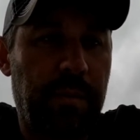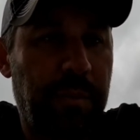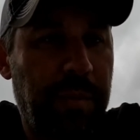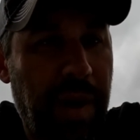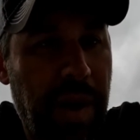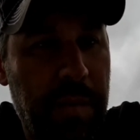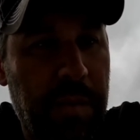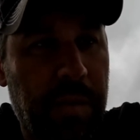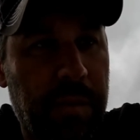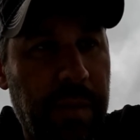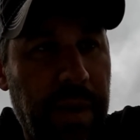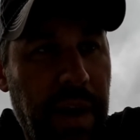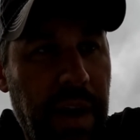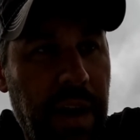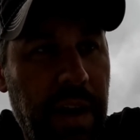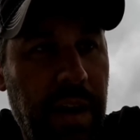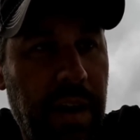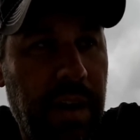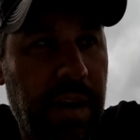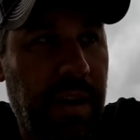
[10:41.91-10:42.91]
Bummer,
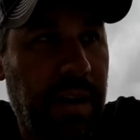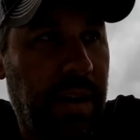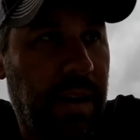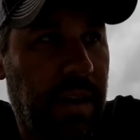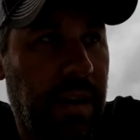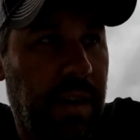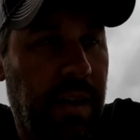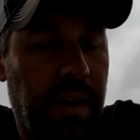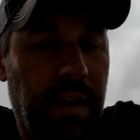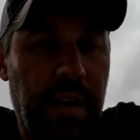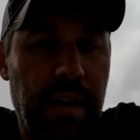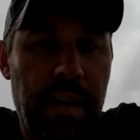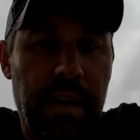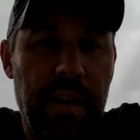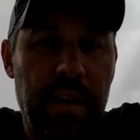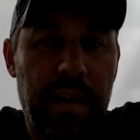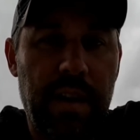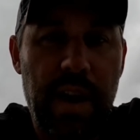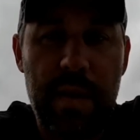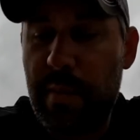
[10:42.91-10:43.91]
man.
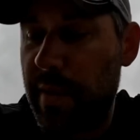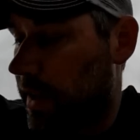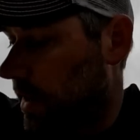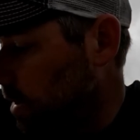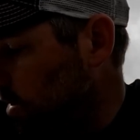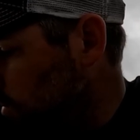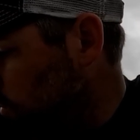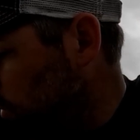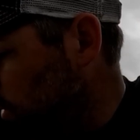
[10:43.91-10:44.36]
Came out here,